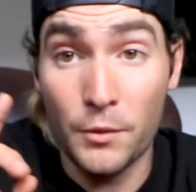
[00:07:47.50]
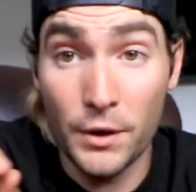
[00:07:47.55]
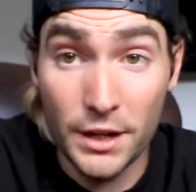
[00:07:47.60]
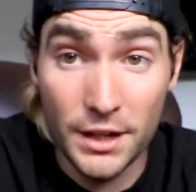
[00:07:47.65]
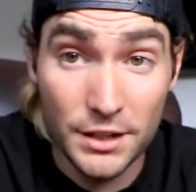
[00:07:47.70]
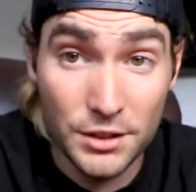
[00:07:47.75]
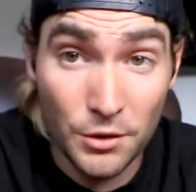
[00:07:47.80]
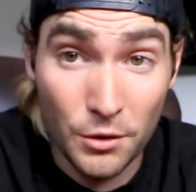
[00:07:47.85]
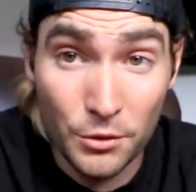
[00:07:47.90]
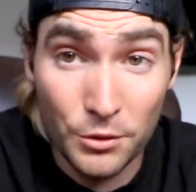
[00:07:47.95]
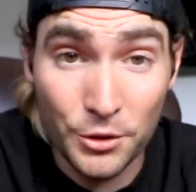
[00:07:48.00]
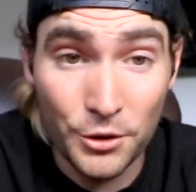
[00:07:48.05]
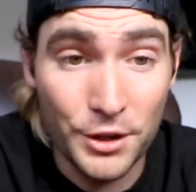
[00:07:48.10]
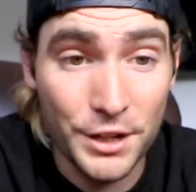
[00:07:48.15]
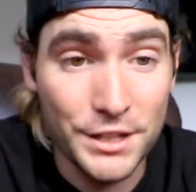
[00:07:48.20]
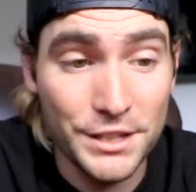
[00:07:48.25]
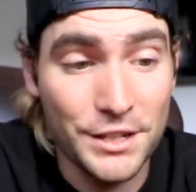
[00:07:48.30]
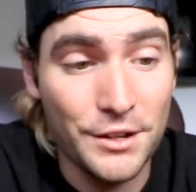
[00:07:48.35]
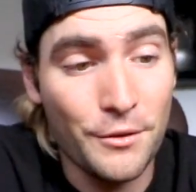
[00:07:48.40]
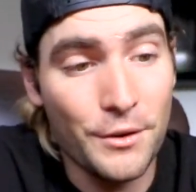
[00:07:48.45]
when he's older,
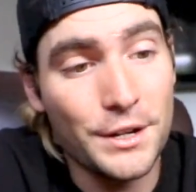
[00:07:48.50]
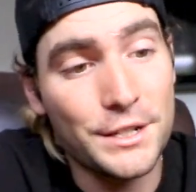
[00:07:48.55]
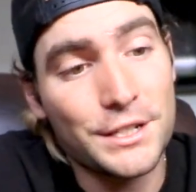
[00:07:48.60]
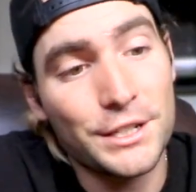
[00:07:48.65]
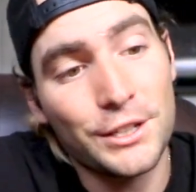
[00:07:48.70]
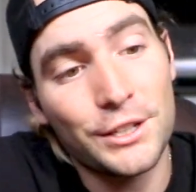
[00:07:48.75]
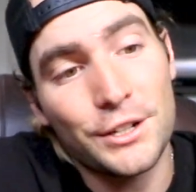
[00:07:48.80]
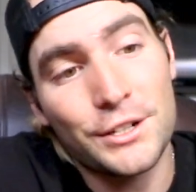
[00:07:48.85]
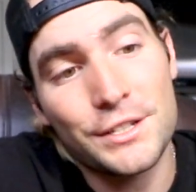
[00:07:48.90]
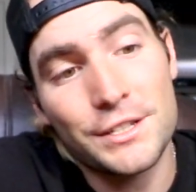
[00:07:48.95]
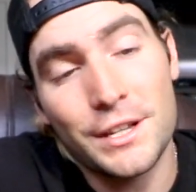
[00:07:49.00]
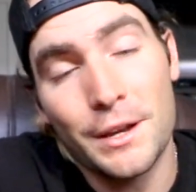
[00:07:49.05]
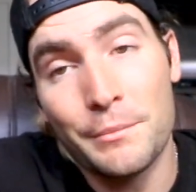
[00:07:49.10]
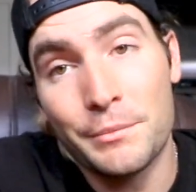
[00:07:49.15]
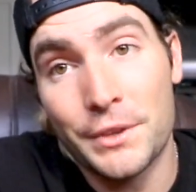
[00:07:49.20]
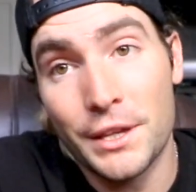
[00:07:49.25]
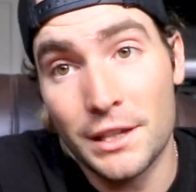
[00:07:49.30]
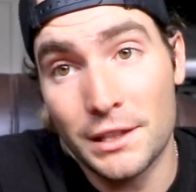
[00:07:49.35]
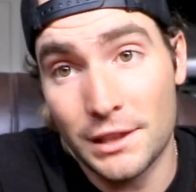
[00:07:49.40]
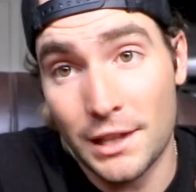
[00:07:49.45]
he's going to look
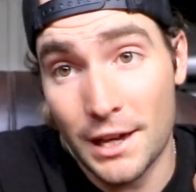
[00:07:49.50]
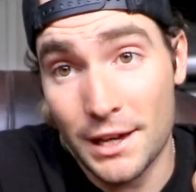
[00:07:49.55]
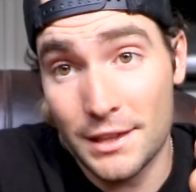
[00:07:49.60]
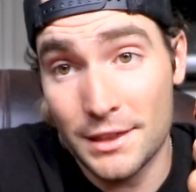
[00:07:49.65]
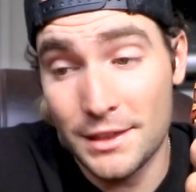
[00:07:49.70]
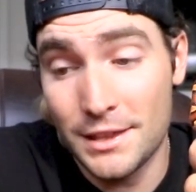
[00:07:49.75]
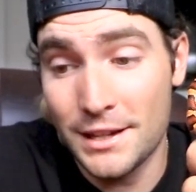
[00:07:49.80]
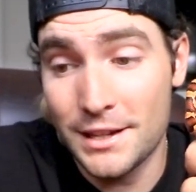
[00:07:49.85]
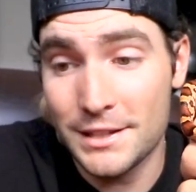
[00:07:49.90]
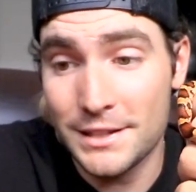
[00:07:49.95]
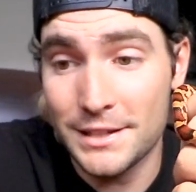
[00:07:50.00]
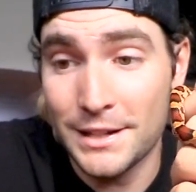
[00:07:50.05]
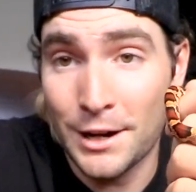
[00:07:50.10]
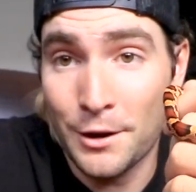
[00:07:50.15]
something like this.